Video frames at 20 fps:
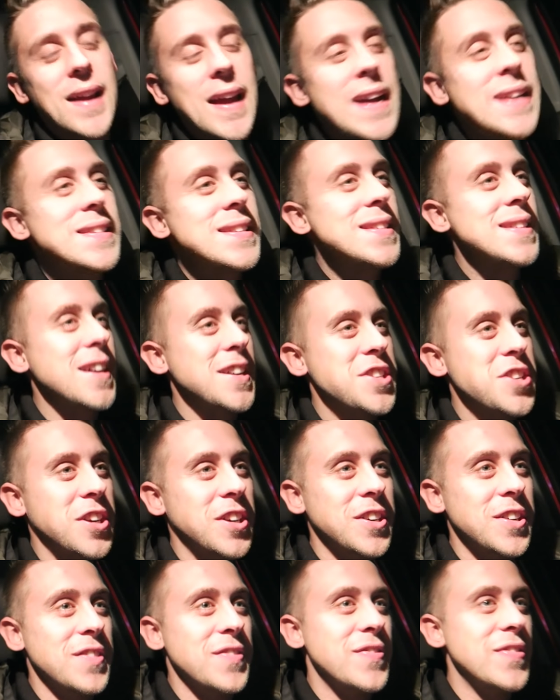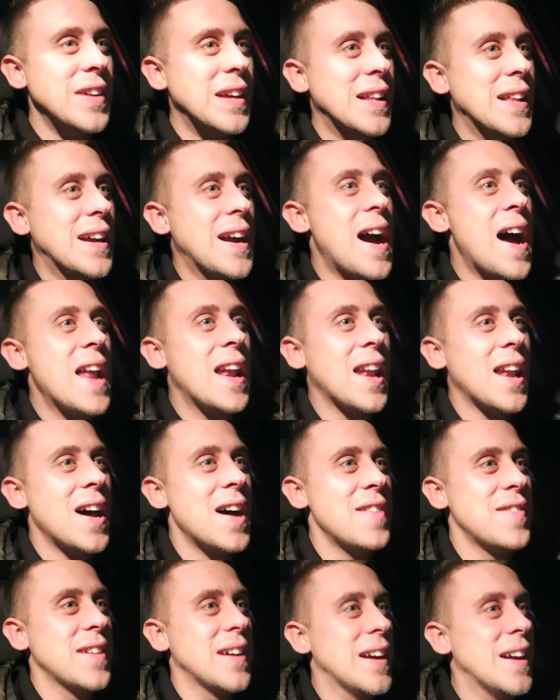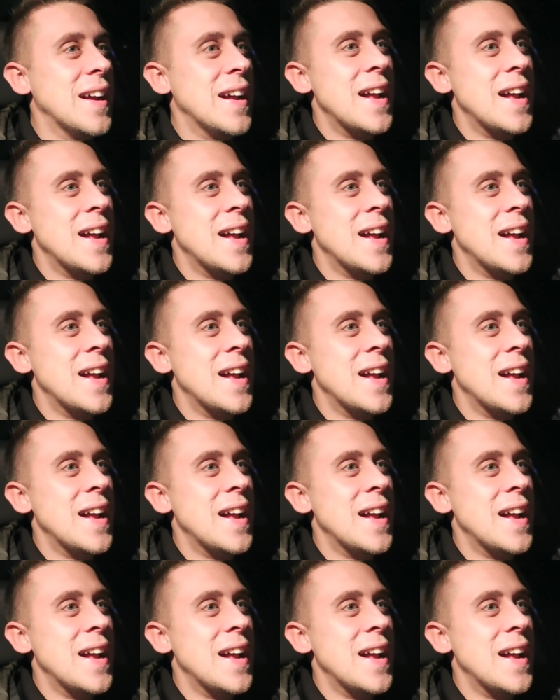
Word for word: It's such a good feeling. I love it.